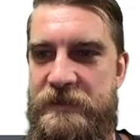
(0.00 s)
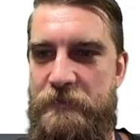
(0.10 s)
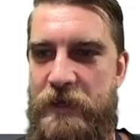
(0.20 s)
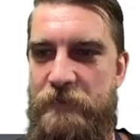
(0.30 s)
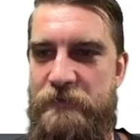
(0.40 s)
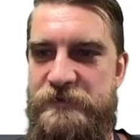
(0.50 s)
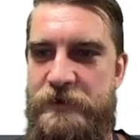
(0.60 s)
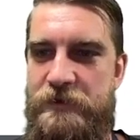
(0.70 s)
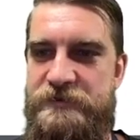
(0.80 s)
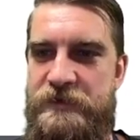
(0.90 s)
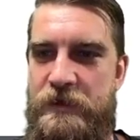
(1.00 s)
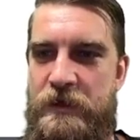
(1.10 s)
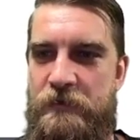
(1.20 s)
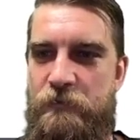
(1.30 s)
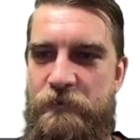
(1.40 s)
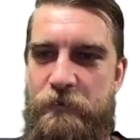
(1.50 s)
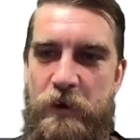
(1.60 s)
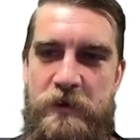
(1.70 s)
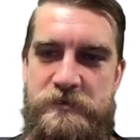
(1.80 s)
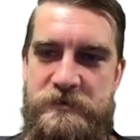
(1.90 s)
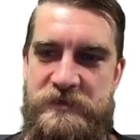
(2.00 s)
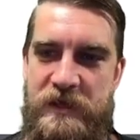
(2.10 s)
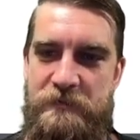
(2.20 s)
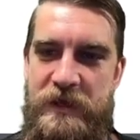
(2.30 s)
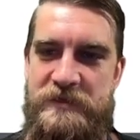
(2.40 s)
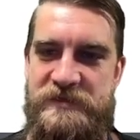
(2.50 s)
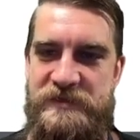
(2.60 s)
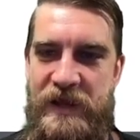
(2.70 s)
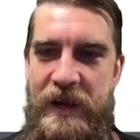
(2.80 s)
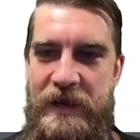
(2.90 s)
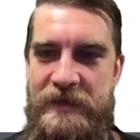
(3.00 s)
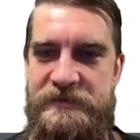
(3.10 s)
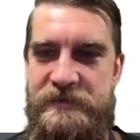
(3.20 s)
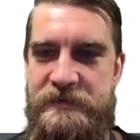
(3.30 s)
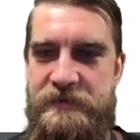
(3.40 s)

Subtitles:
like my results went from 110 pages to 8.